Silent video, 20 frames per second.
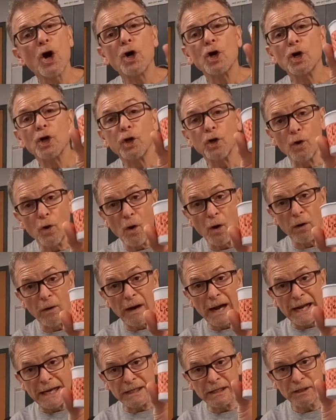
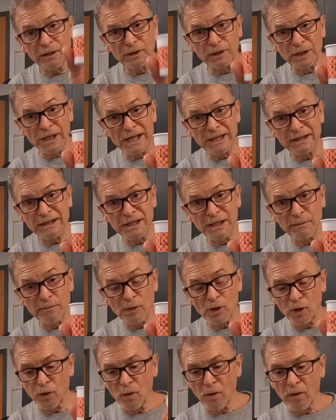chloride. Lithium
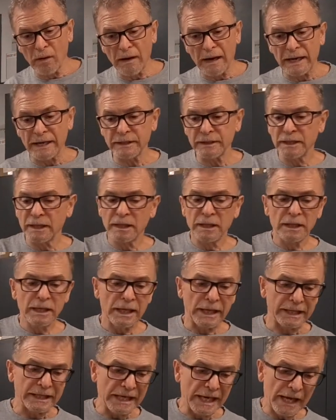chloride.
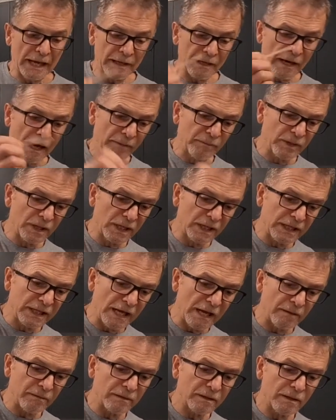Again, I'm going to
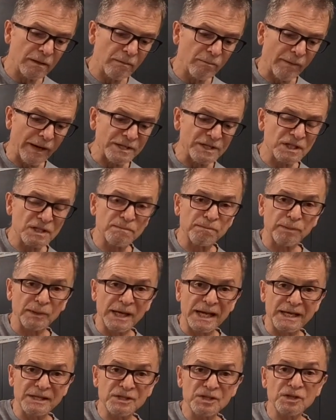get my
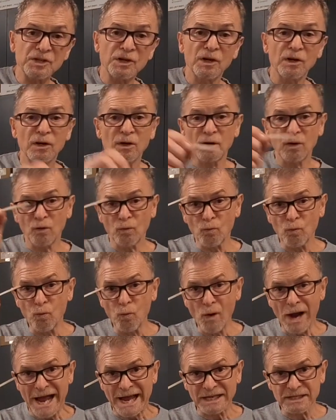splint
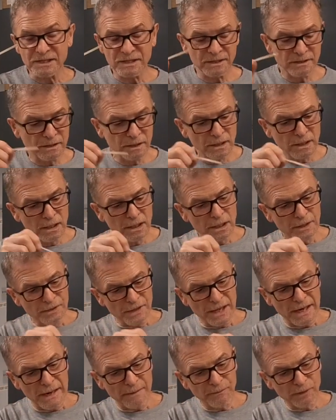wet.
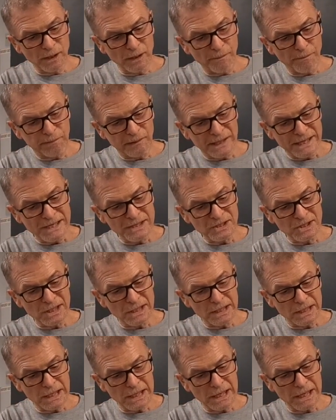Then I'm going to place
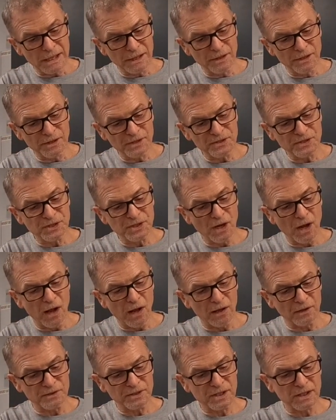it in the
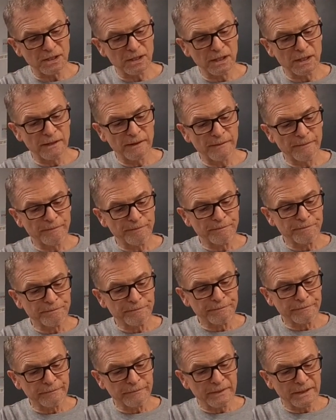salt.
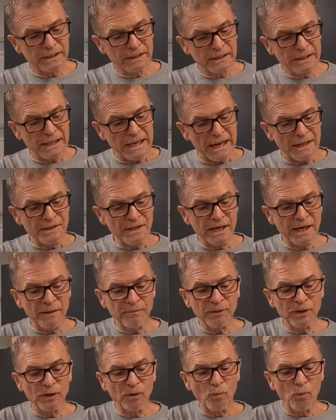And then I'm
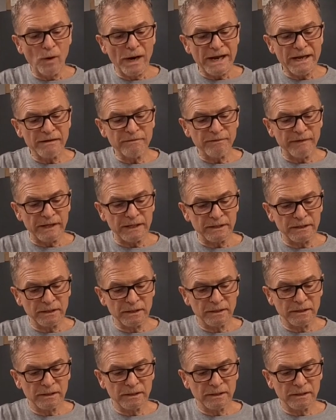going to wave it